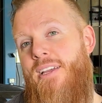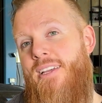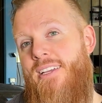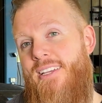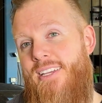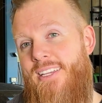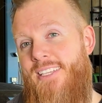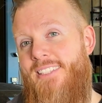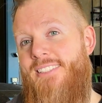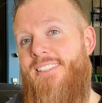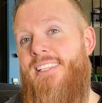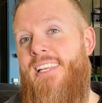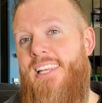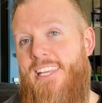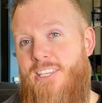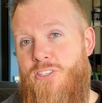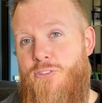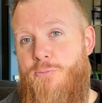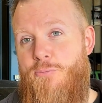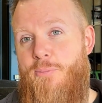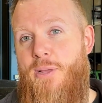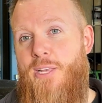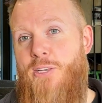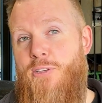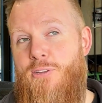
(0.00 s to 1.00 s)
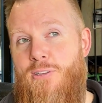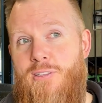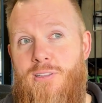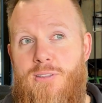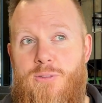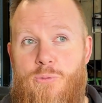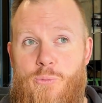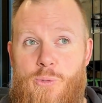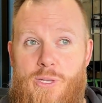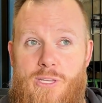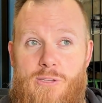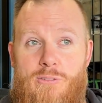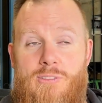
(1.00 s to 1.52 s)
installation manual,
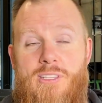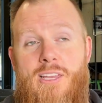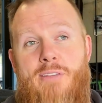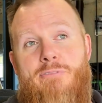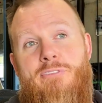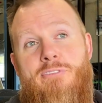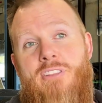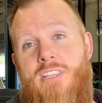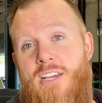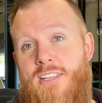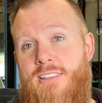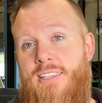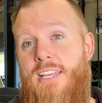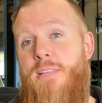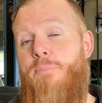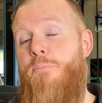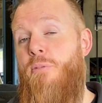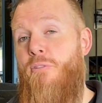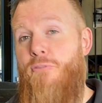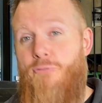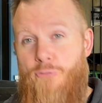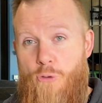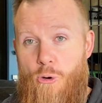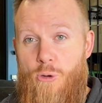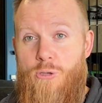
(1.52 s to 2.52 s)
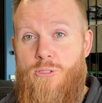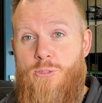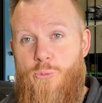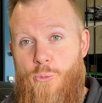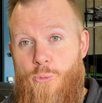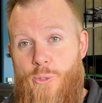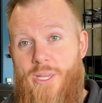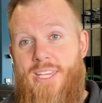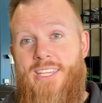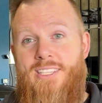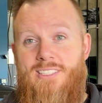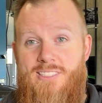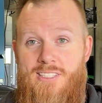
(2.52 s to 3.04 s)
we could have done that before
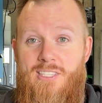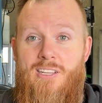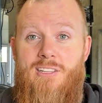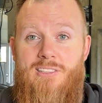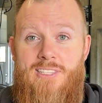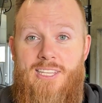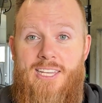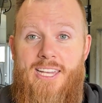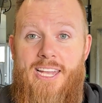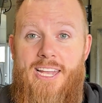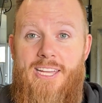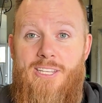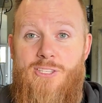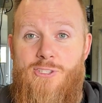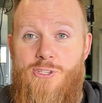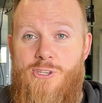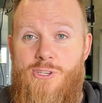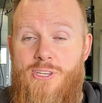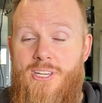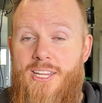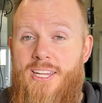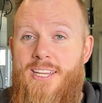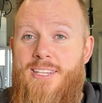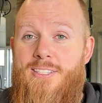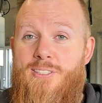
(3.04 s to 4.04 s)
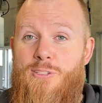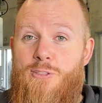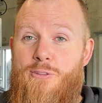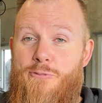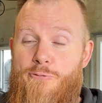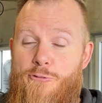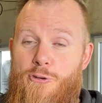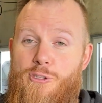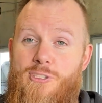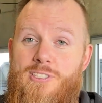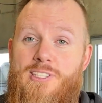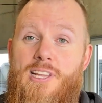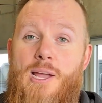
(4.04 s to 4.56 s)
we installed the cage. So the
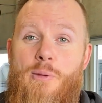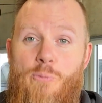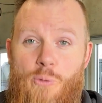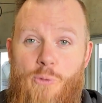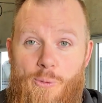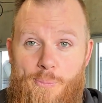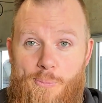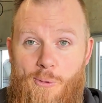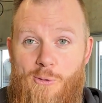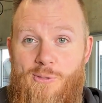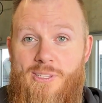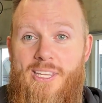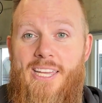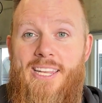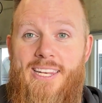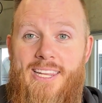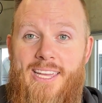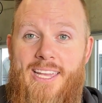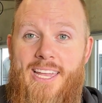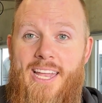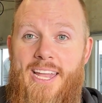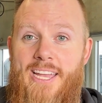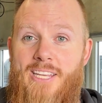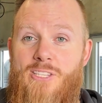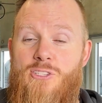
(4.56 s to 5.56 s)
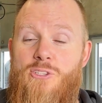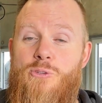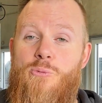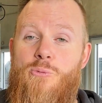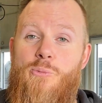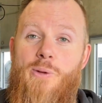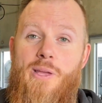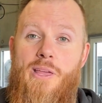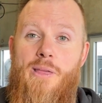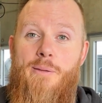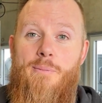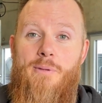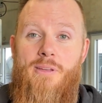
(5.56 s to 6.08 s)
first time we put in the cage,
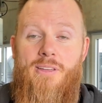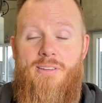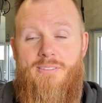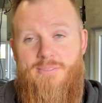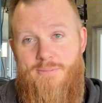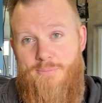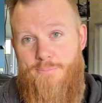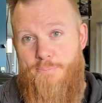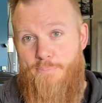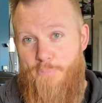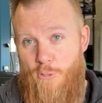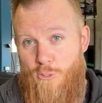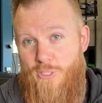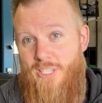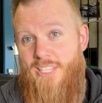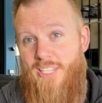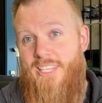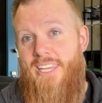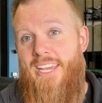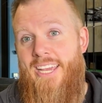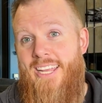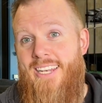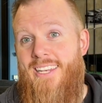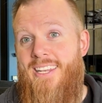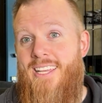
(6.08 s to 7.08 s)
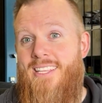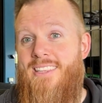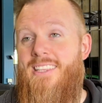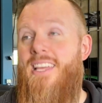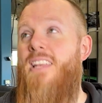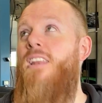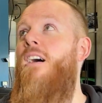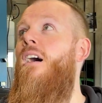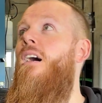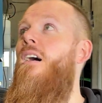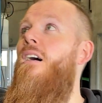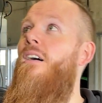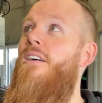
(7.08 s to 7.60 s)
we put it in and then,
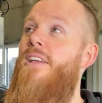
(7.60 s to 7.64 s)
oh